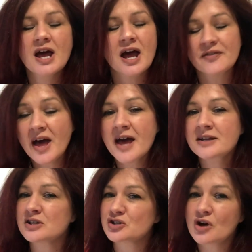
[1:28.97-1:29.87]
And
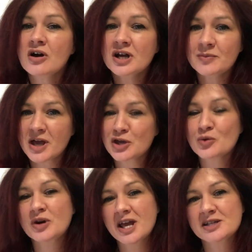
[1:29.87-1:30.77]
that is not going to make
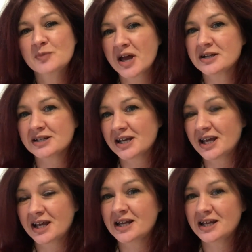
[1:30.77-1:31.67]
your next painting
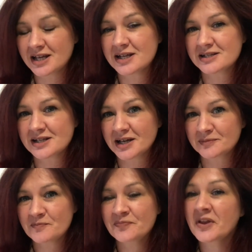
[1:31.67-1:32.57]
any easier.